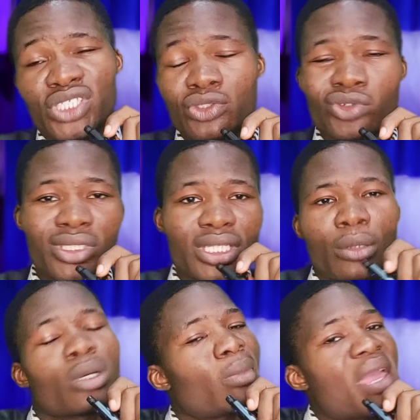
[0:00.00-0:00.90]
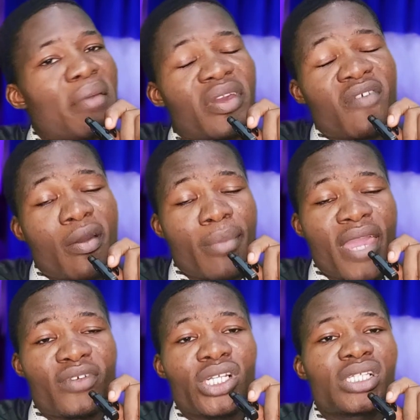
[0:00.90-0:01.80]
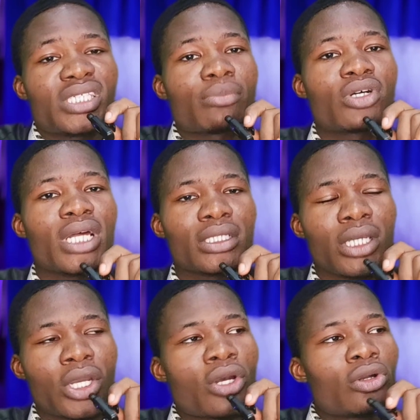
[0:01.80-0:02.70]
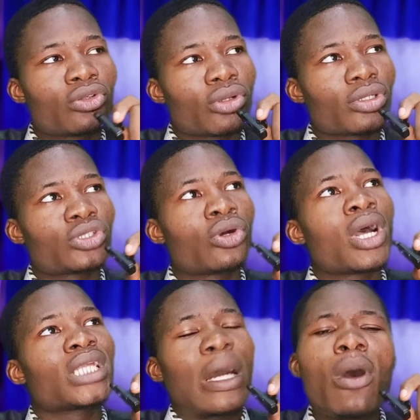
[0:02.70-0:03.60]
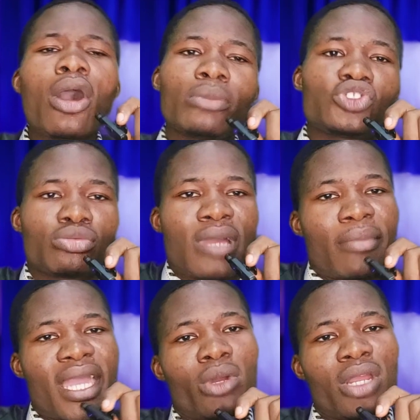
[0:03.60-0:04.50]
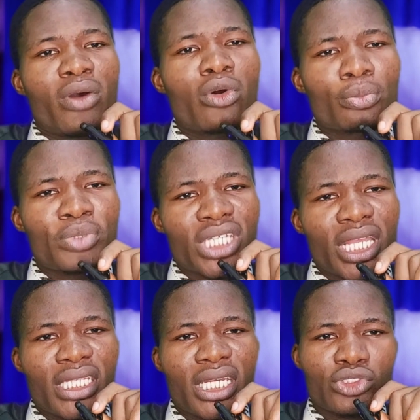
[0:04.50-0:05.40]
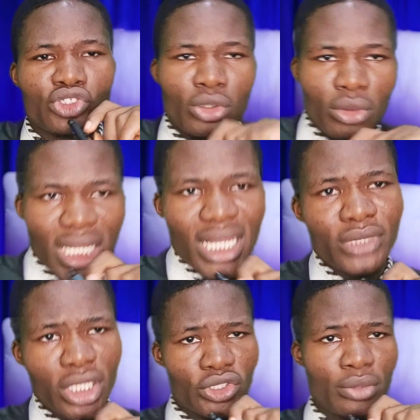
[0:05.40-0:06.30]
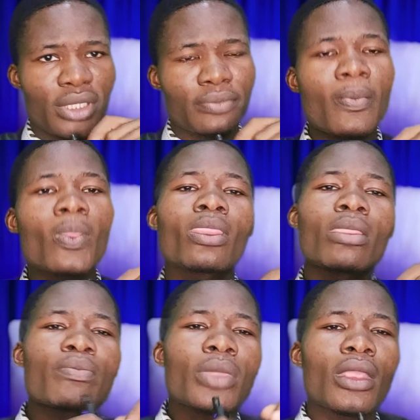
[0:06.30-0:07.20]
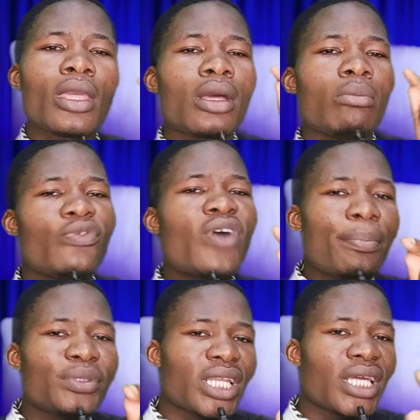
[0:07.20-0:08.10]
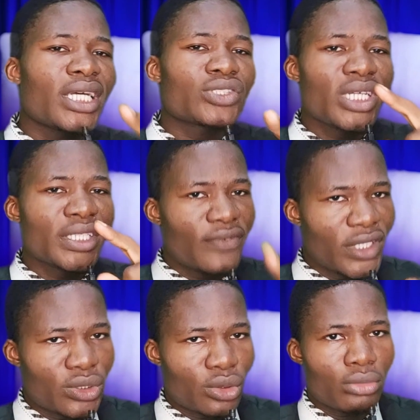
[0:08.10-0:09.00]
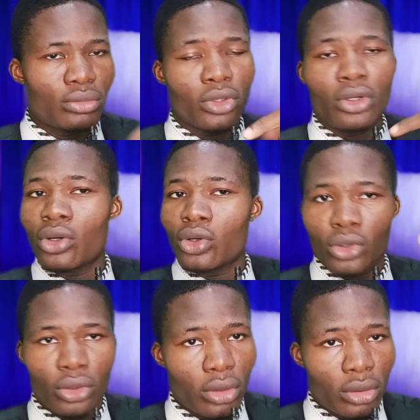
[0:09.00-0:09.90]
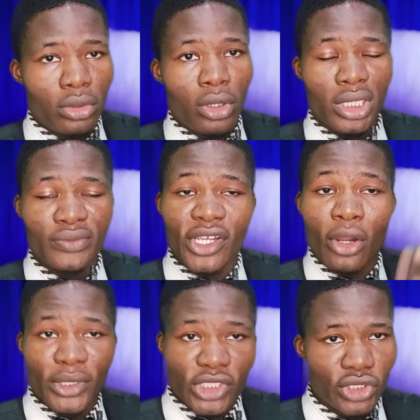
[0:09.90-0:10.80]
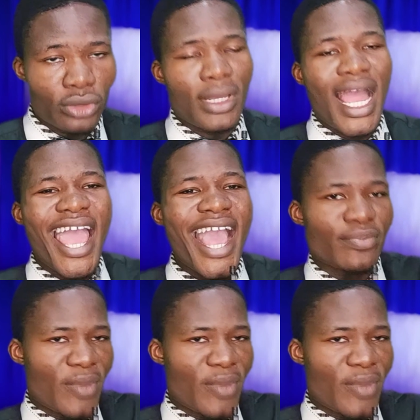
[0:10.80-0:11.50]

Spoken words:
to say two or three because I may eventually say more than two or three. So now what comes to my mind whenever I want to pitch an idea to someone? Now let me tell you something. Before I pitch an idea to an investor or if it's a competition, I